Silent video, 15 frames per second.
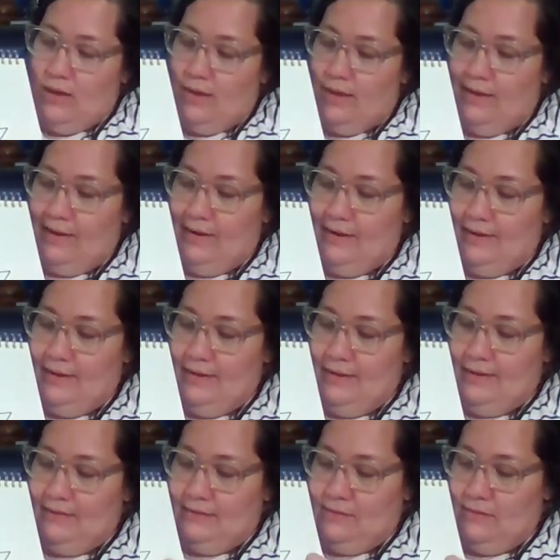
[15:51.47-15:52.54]
And I got to get
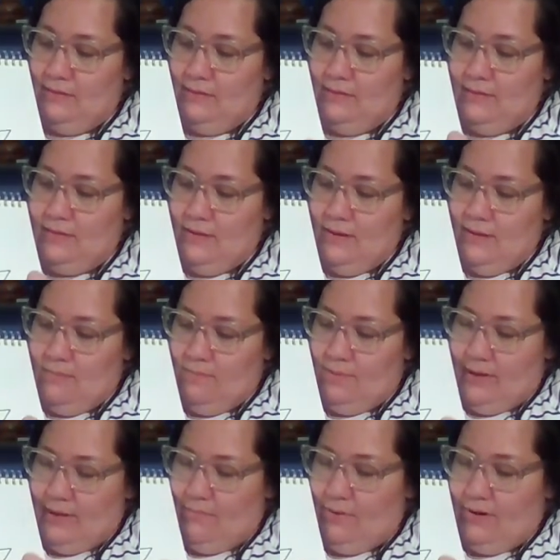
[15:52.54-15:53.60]
his
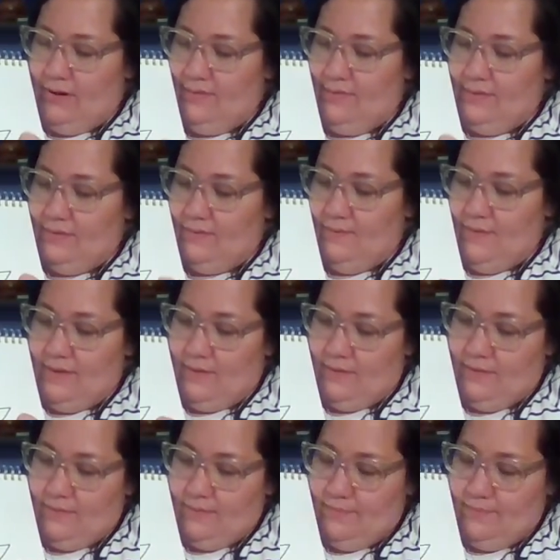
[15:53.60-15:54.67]
back part of his feathers.